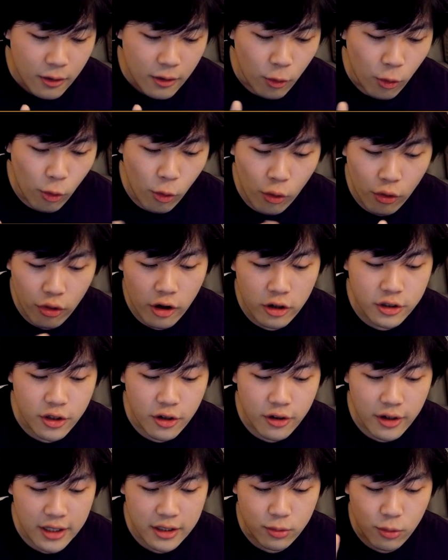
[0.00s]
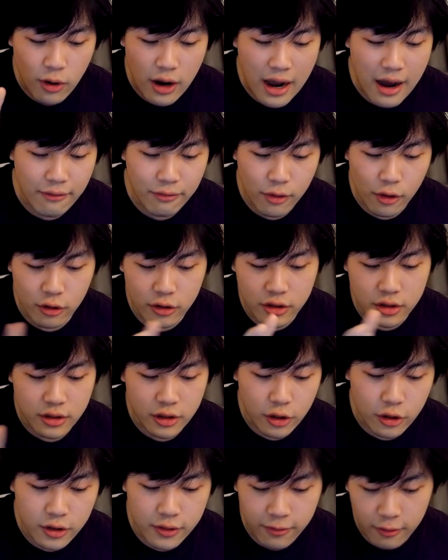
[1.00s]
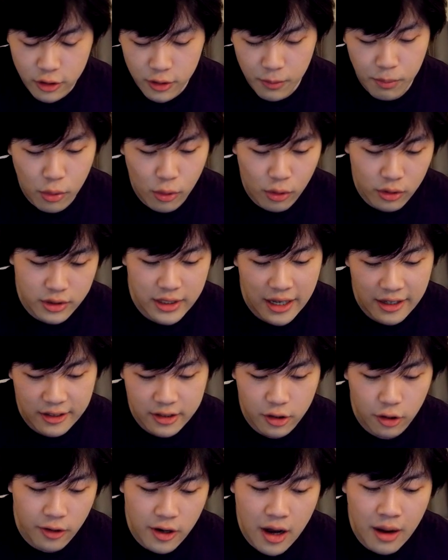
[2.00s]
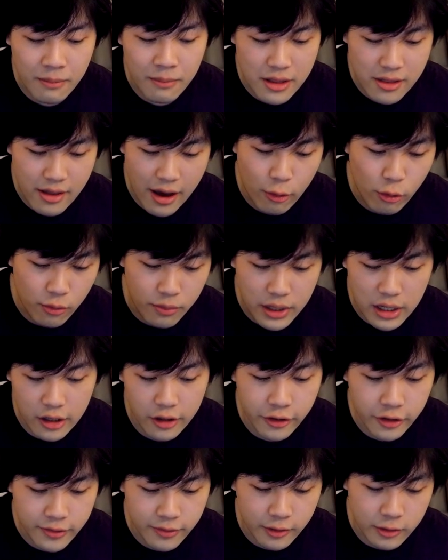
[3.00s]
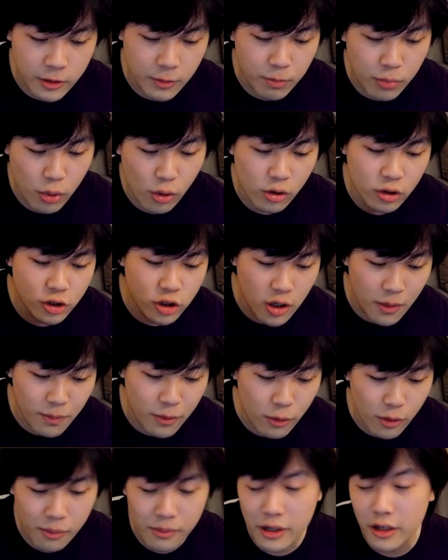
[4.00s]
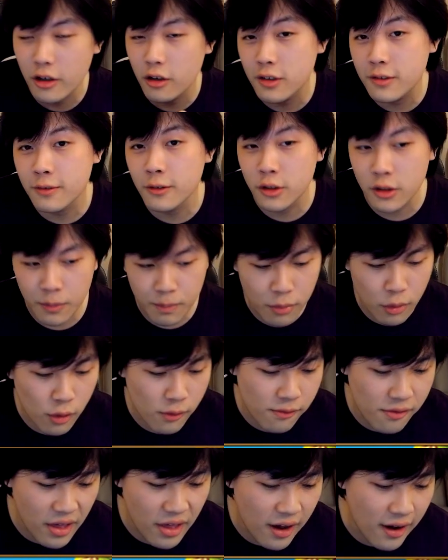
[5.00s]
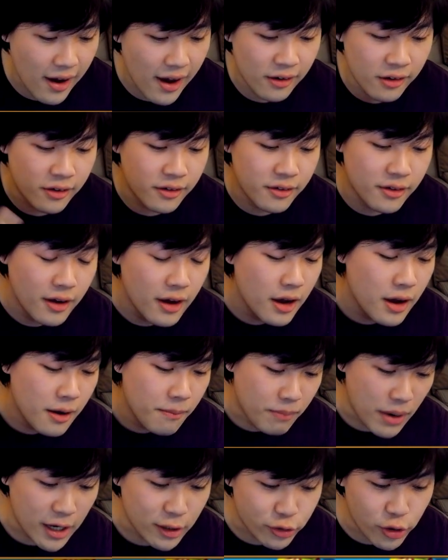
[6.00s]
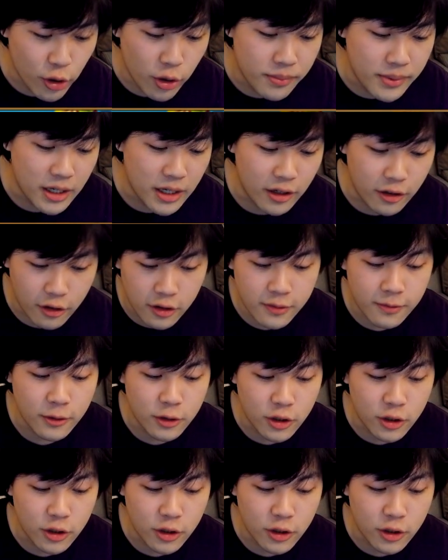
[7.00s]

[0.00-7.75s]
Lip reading: all those units will have those useful supports there. So Nami there will be a useful support, Chopper will be a useful support for that island, Pedro will be a useful